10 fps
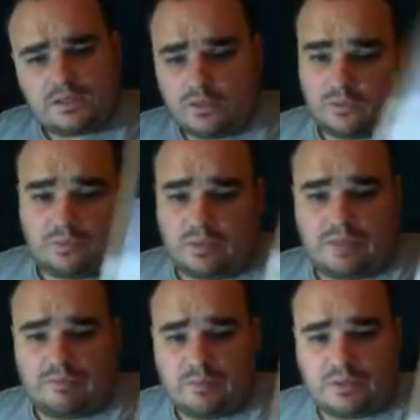or
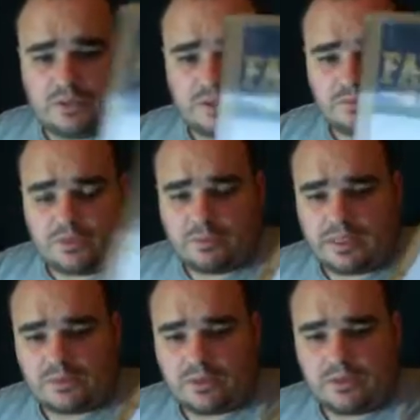whatever you want to use it for, but
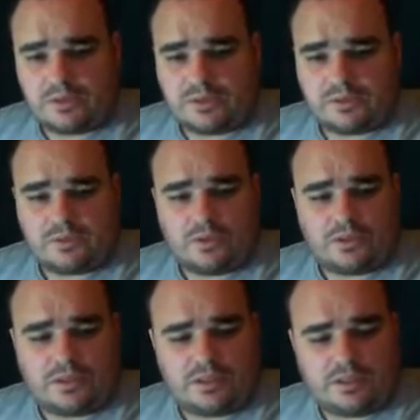that's what I would use it
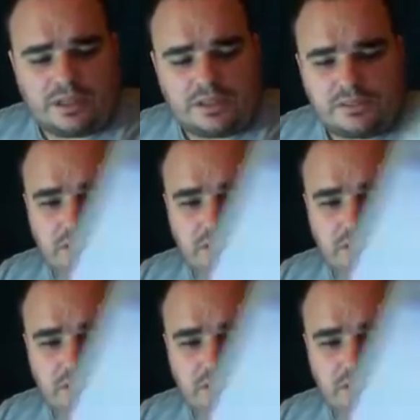for in Age of